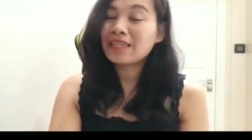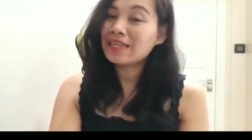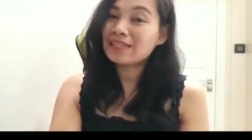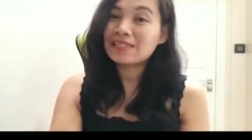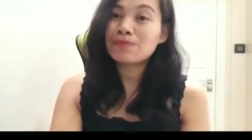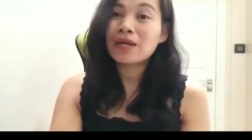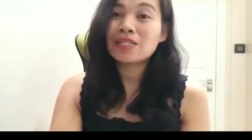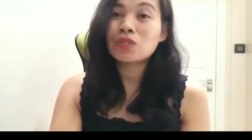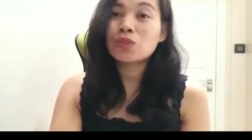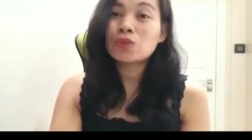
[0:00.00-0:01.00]
That is
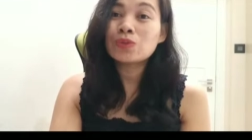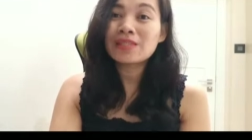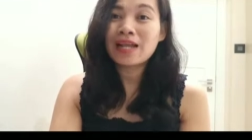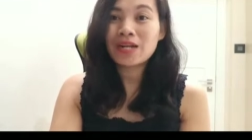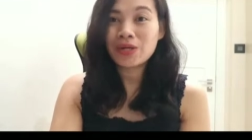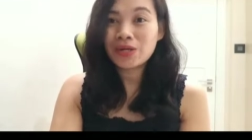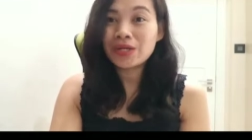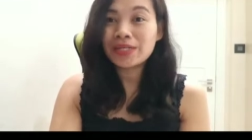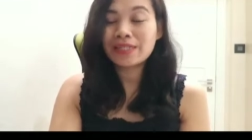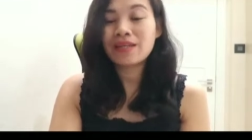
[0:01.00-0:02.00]
my total
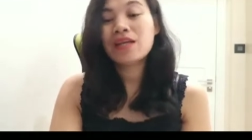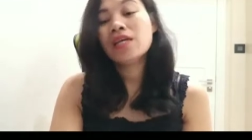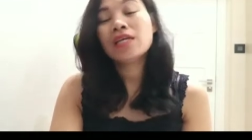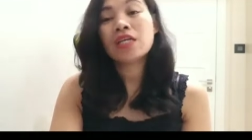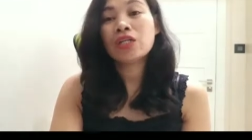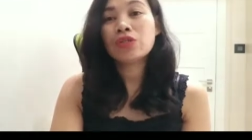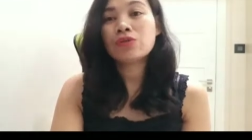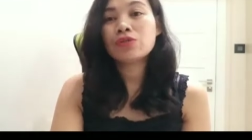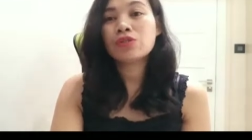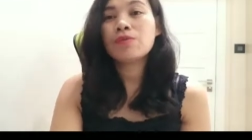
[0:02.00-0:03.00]
earn in
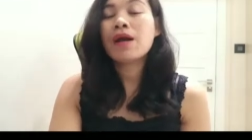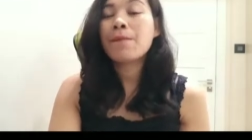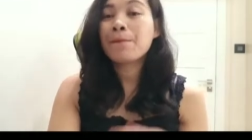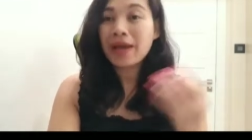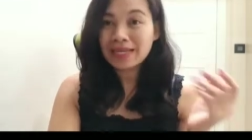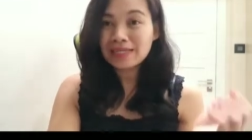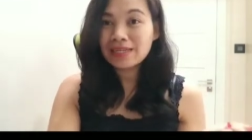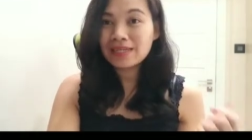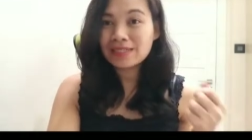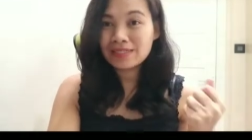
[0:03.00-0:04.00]
YouTube. My
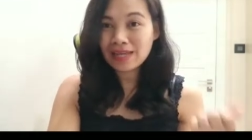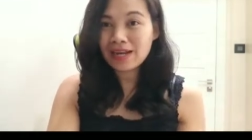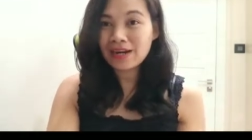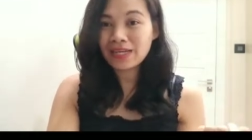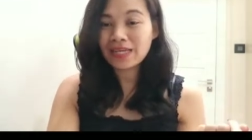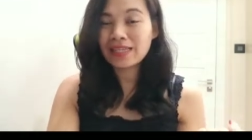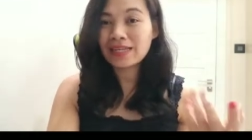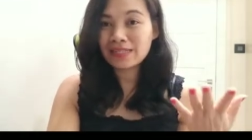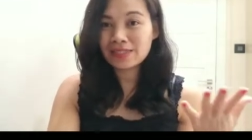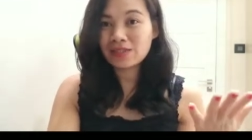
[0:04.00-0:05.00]
salary.
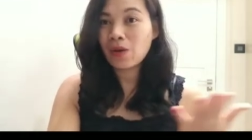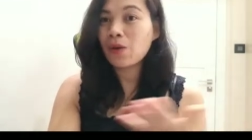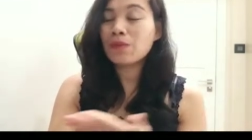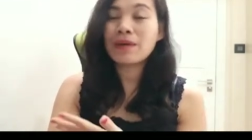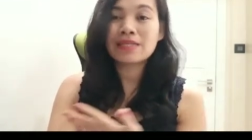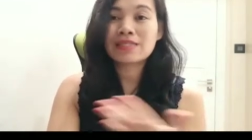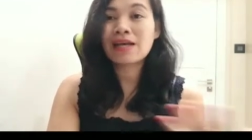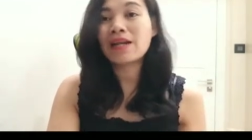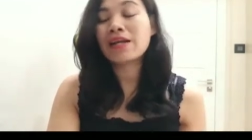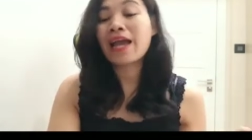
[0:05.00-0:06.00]
That is all my
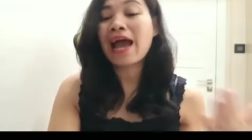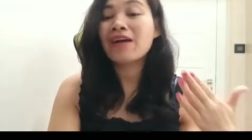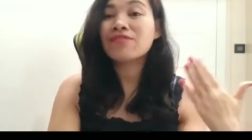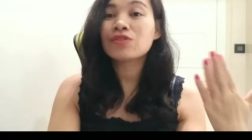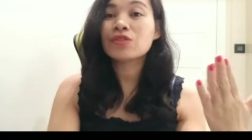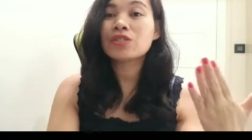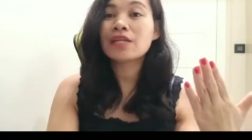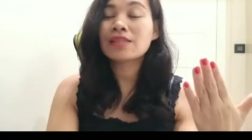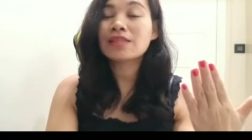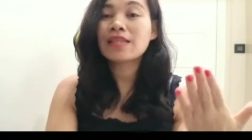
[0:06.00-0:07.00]
salary after
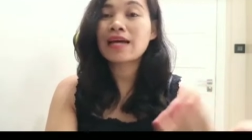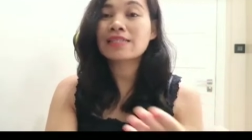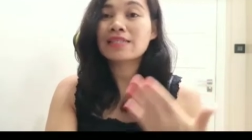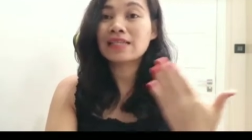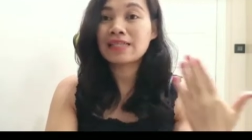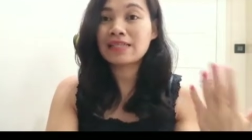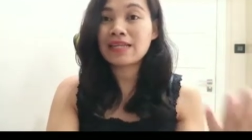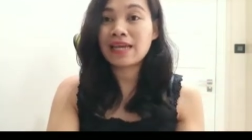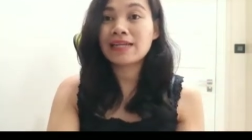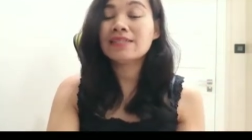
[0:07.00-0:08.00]
the tax that we
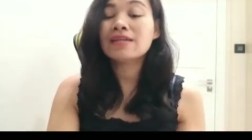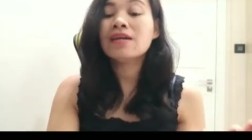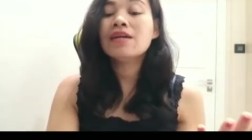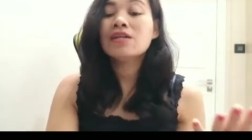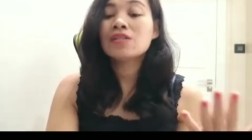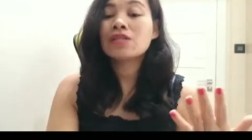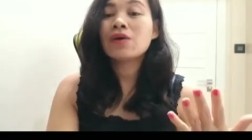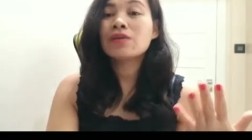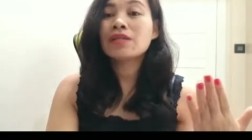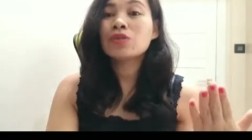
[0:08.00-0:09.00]
get.
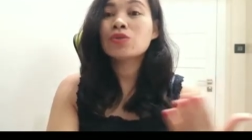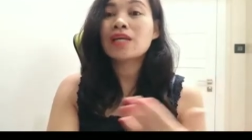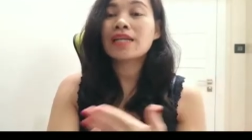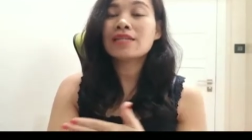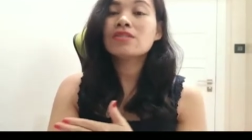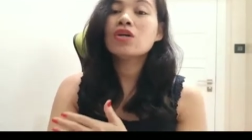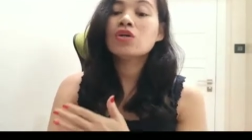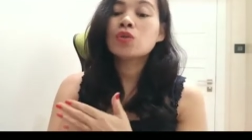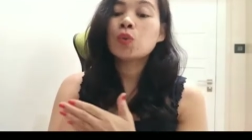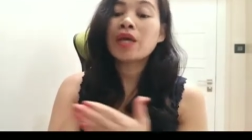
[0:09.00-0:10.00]
So the total is
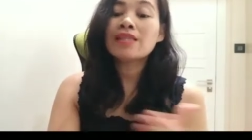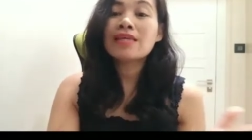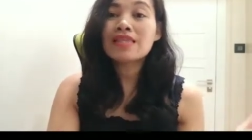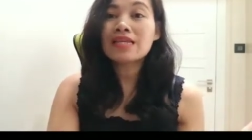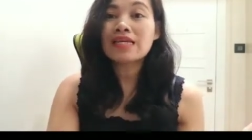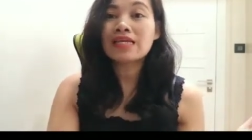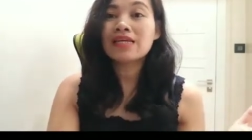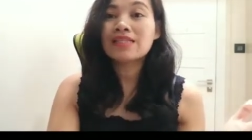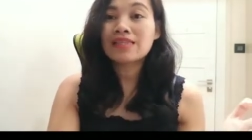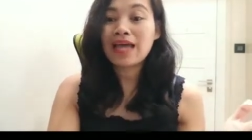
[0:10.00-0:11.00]

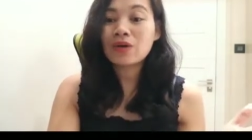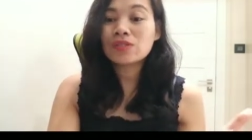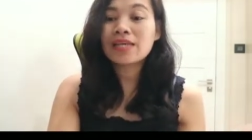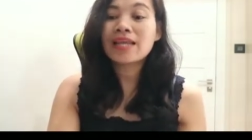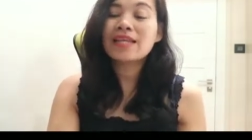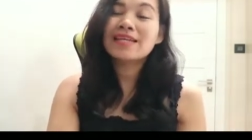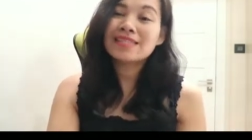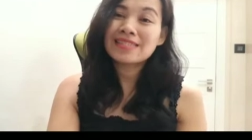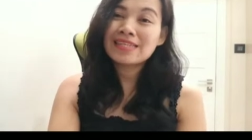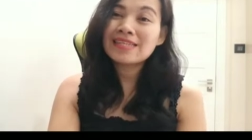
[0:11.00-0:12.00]

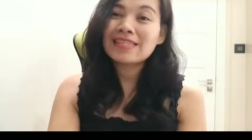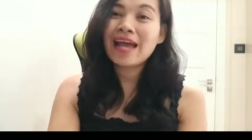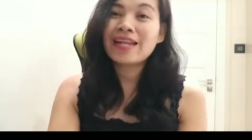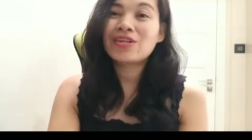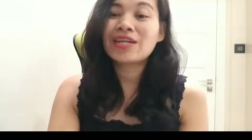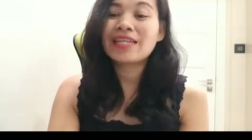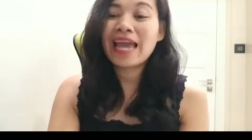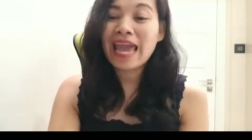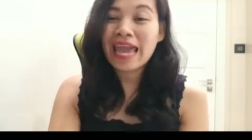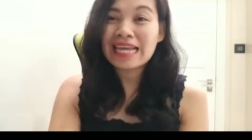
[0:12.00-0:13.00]

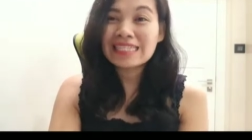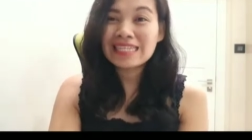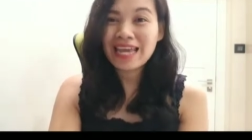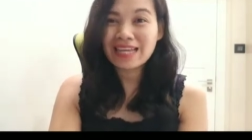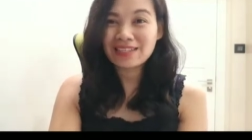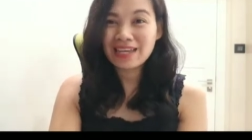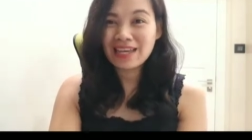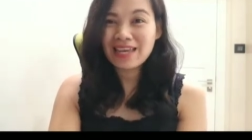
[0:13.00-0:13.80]
23,688